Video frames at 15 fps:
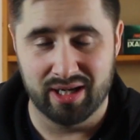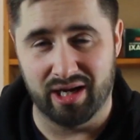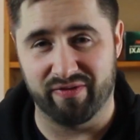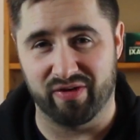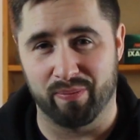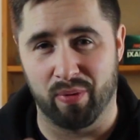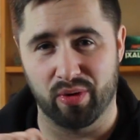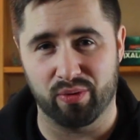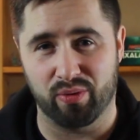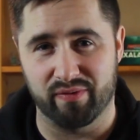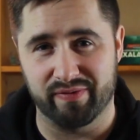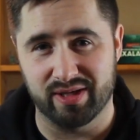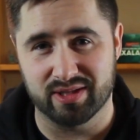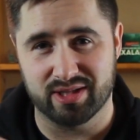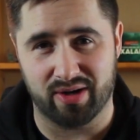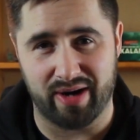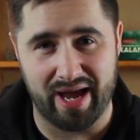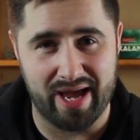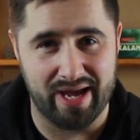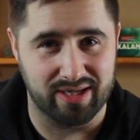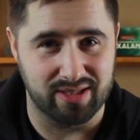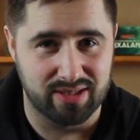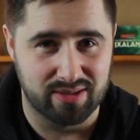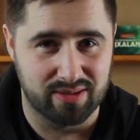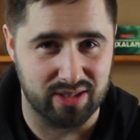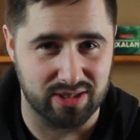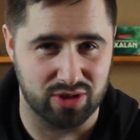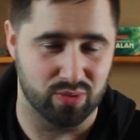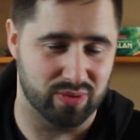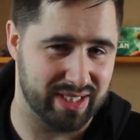If your opponent reveals their hand,
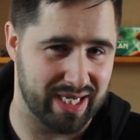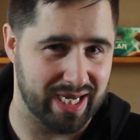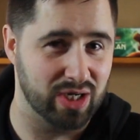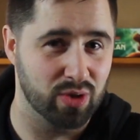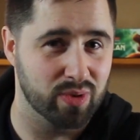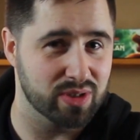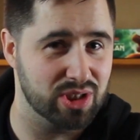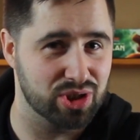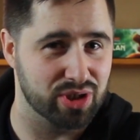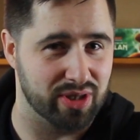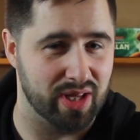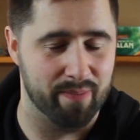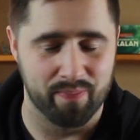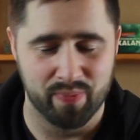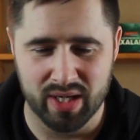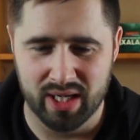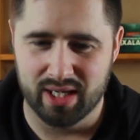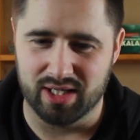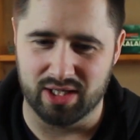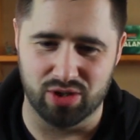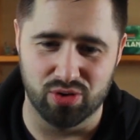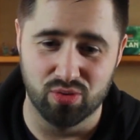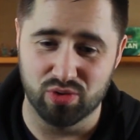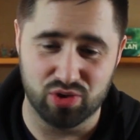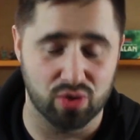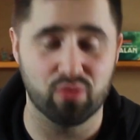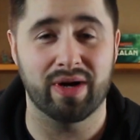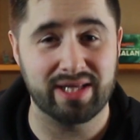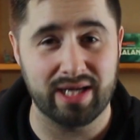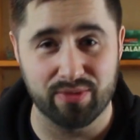because you say Inquisition them, you
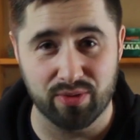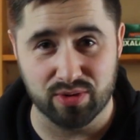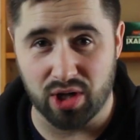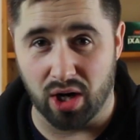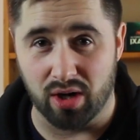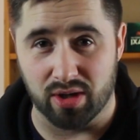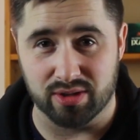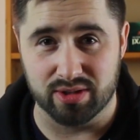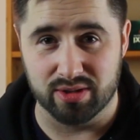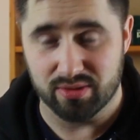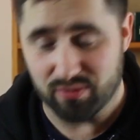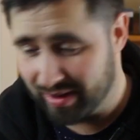should write down those cards.